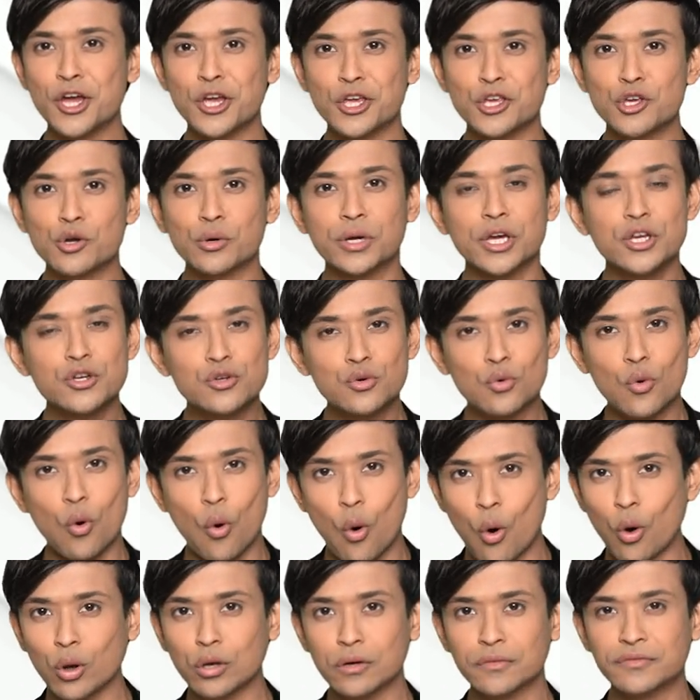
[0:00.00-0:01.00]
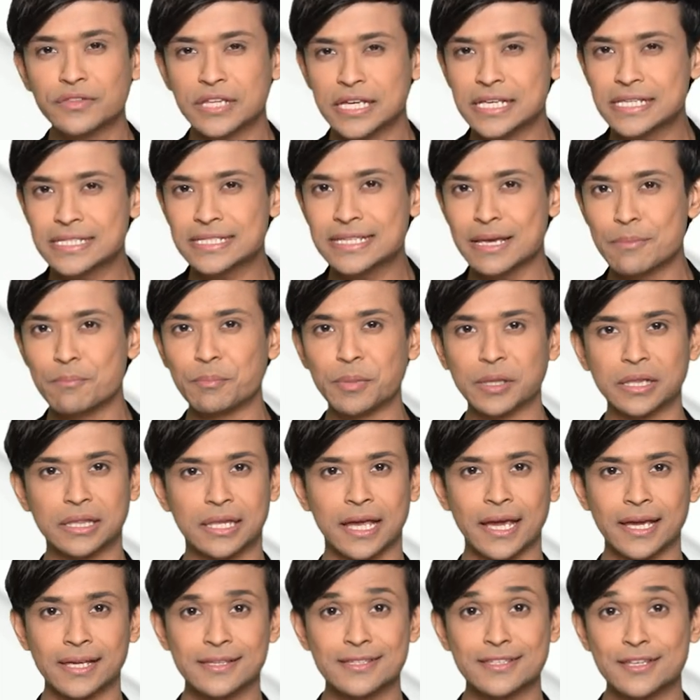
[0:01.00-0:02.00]
You can do all of these simple
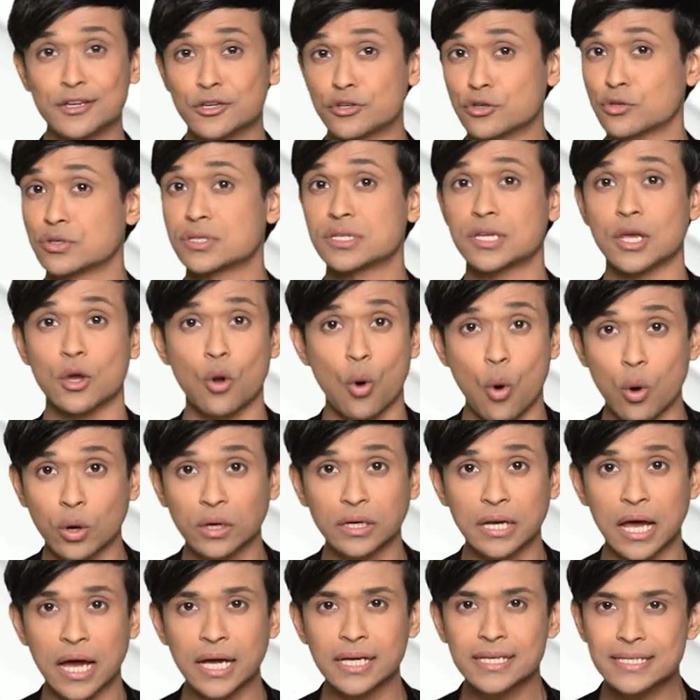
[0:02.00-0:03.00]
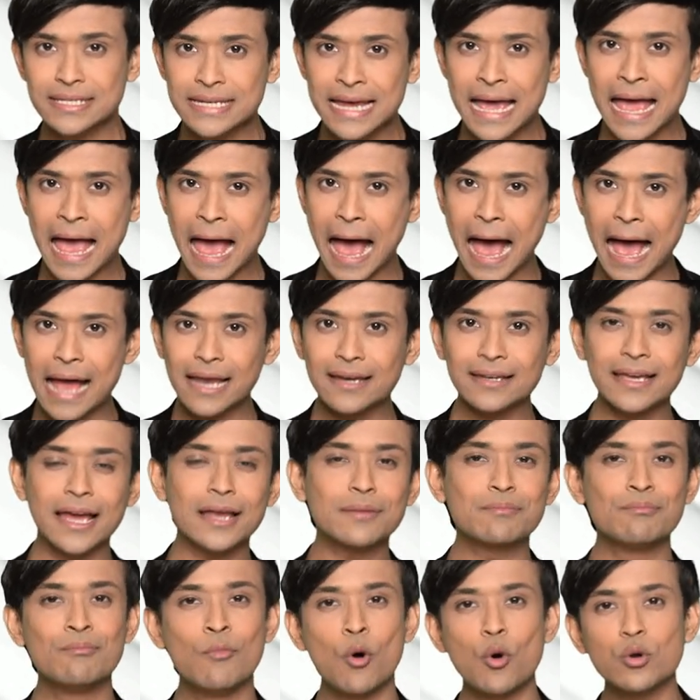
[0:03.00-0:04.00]
things to stay organized and
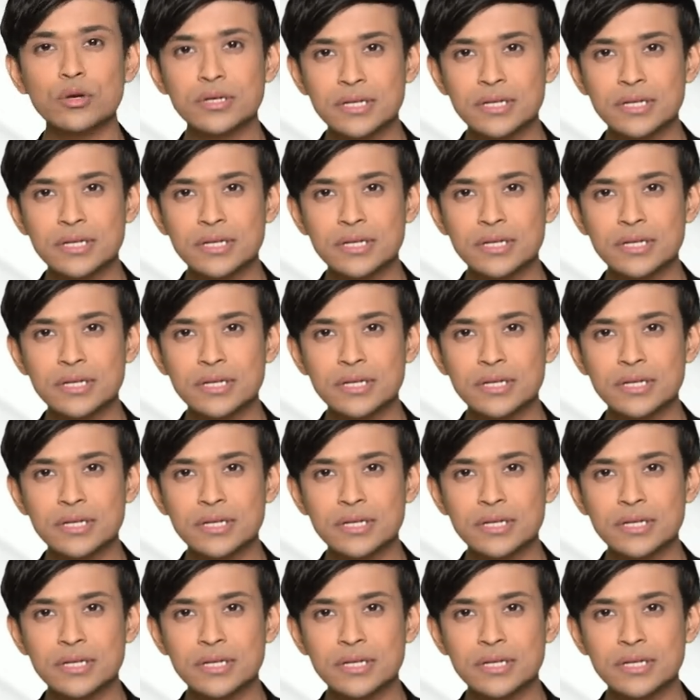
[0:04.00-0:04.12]
get more